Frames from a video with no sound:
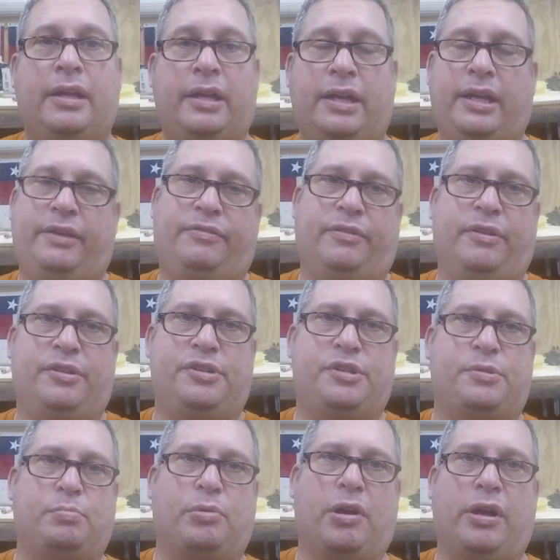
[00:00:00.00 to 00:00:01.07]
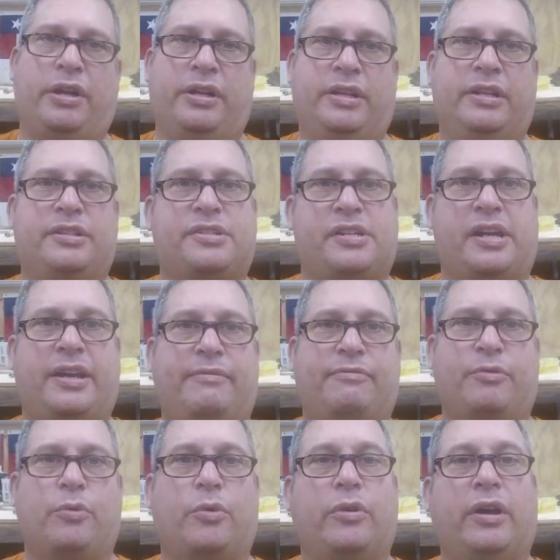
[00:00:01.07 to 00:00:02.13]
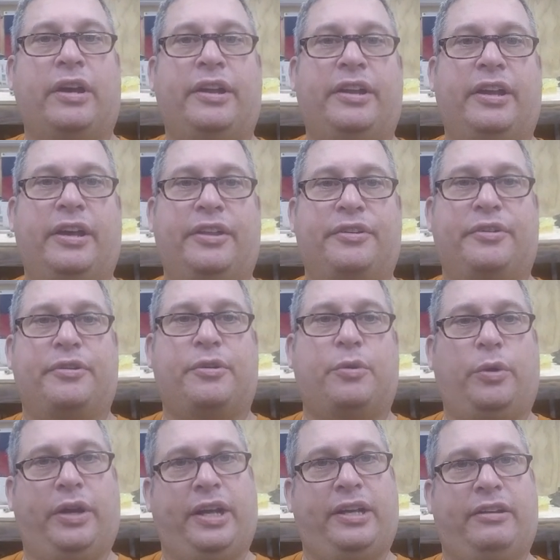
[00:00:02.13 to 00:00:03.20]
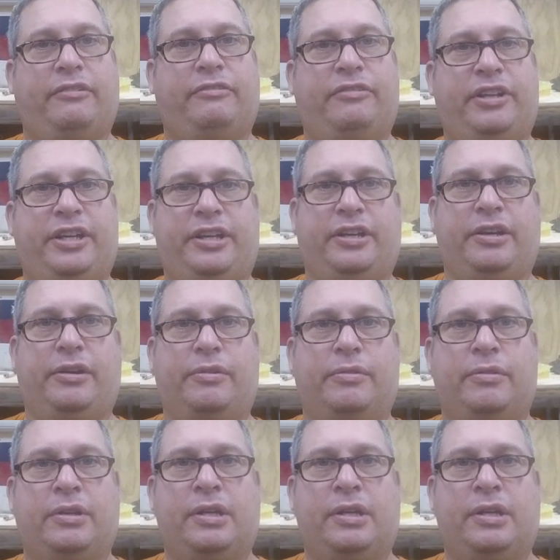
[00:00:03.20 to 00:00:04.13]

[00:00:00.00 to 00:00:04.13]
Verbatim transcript: Hey friends, it's Brian and it's time for another quick video.